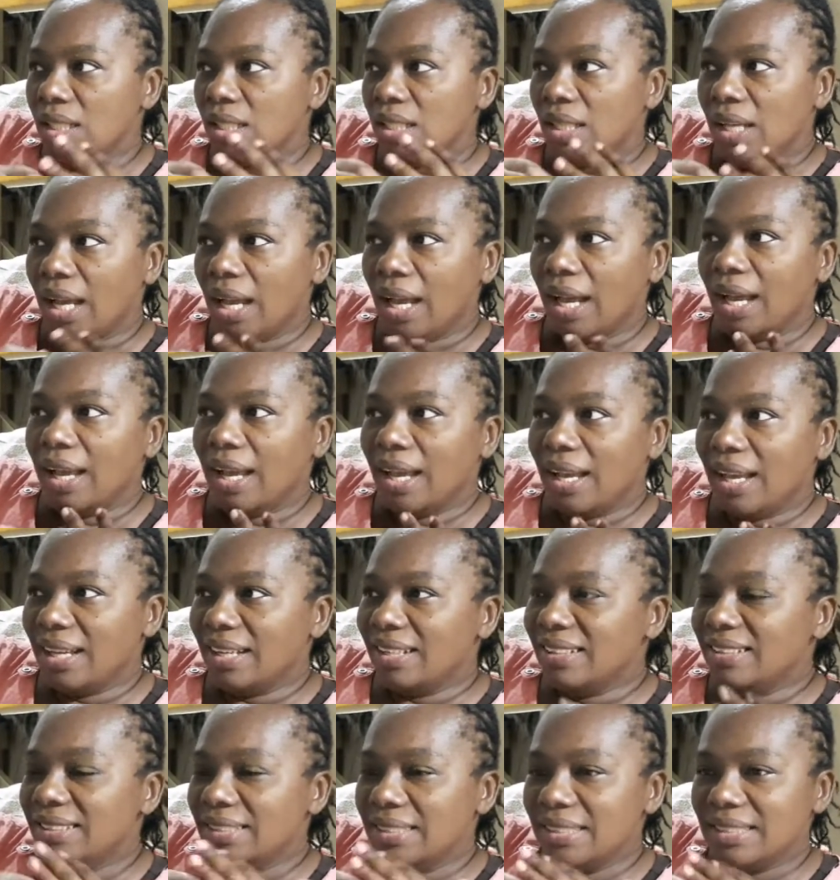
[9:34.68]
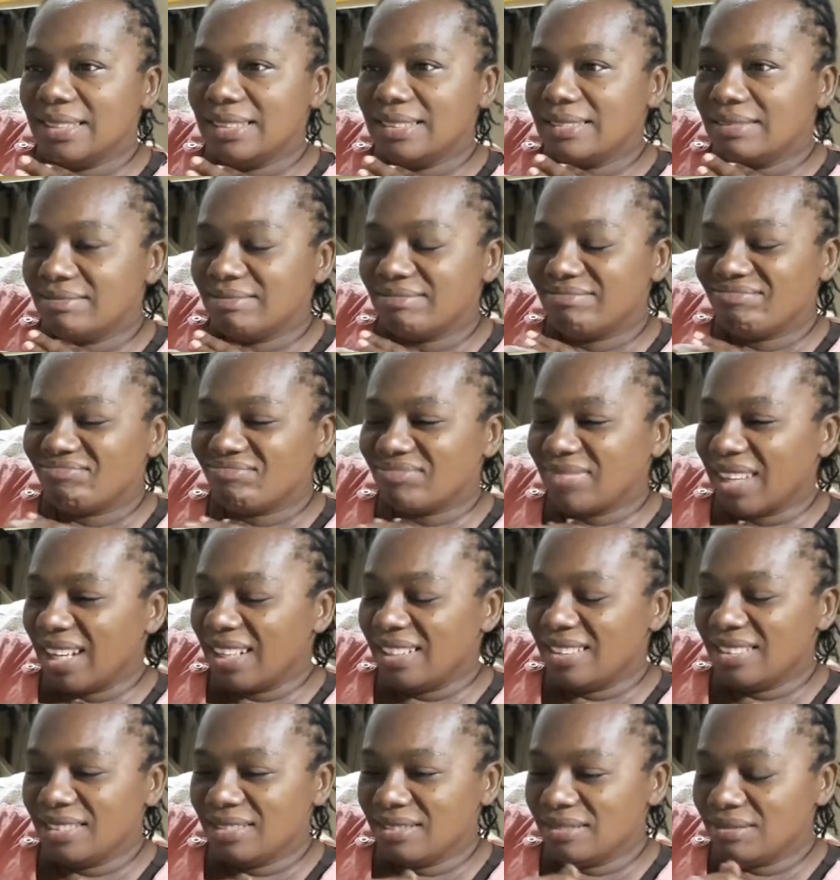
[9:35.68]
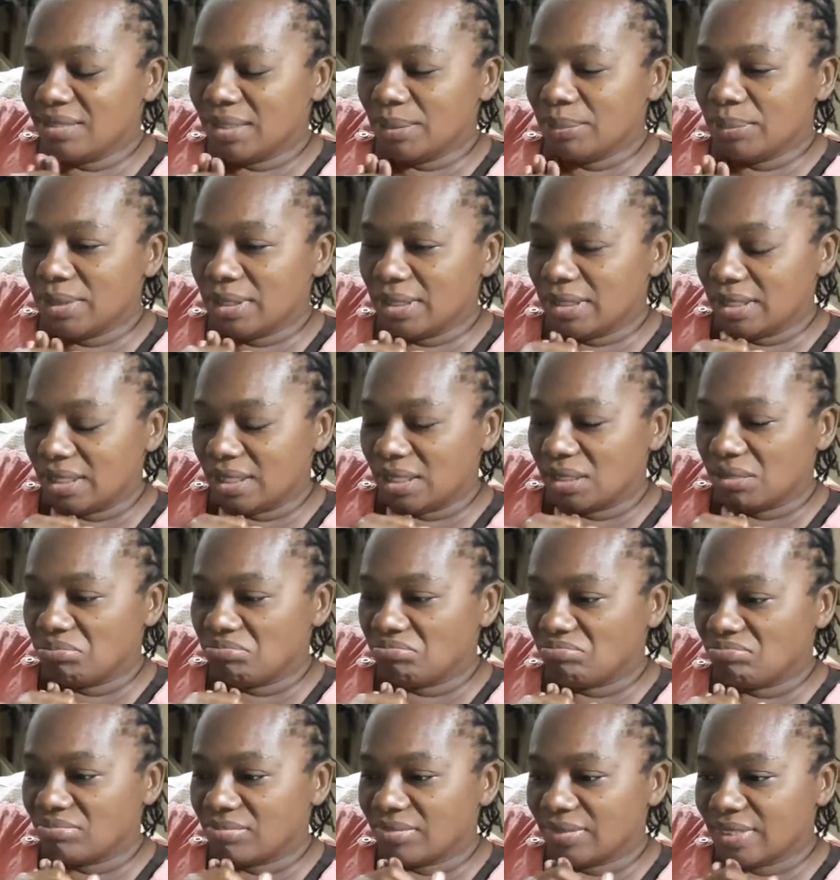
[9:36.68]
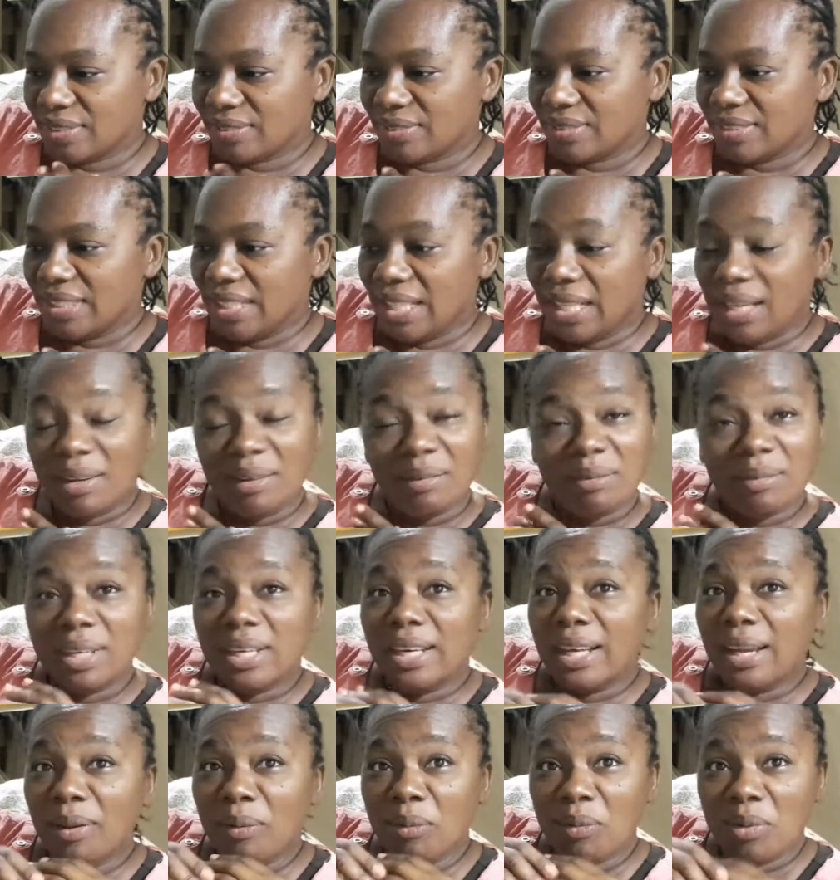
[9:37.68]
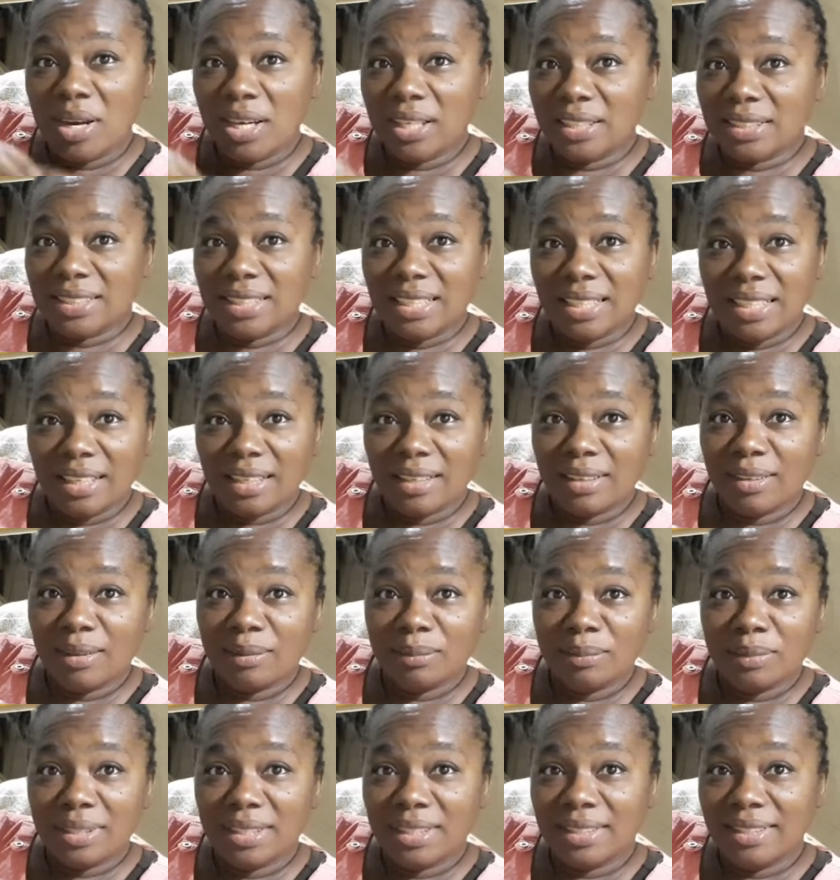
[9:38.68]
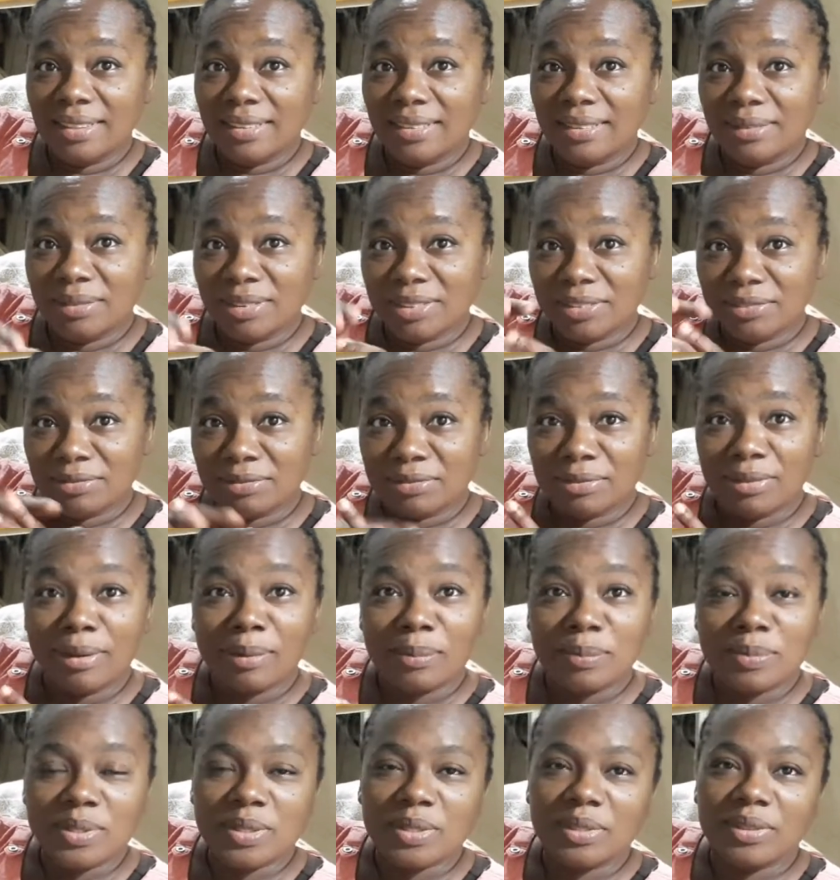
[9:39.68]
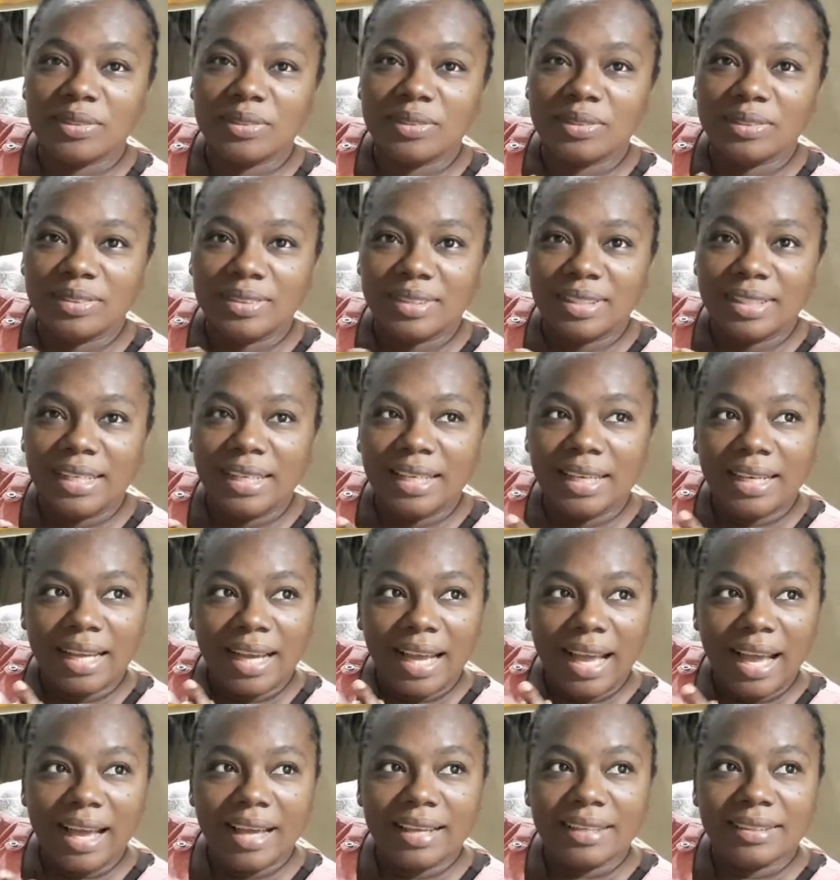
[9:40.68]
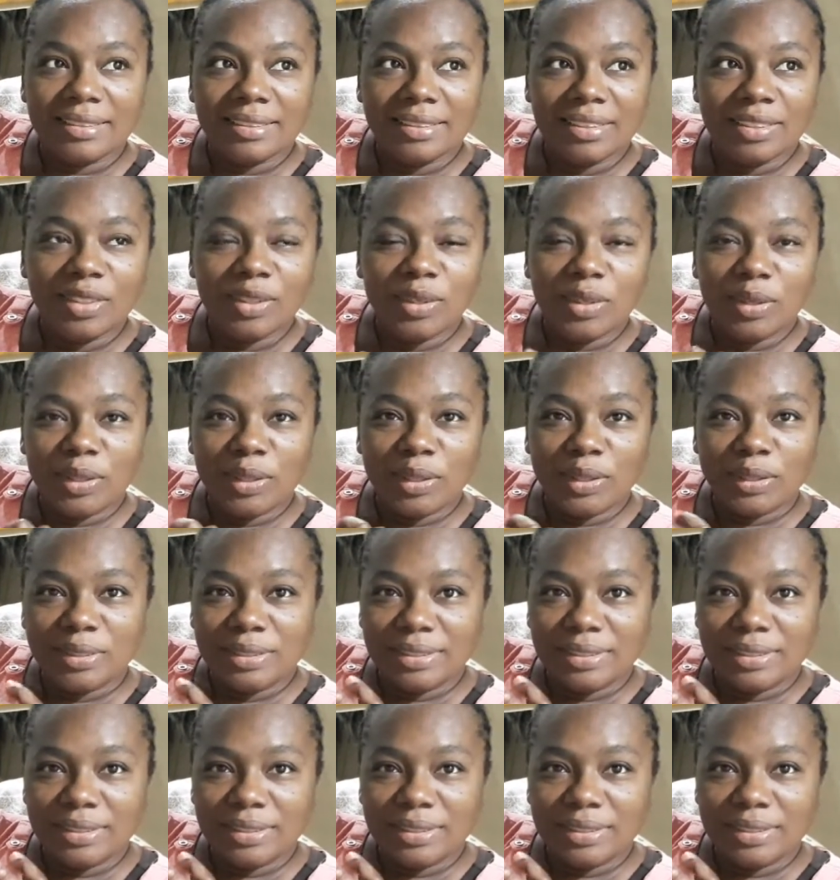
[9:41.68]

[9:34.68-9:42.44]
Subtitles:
I don't, let me see. What I want can come in and out with rub. So the Lord.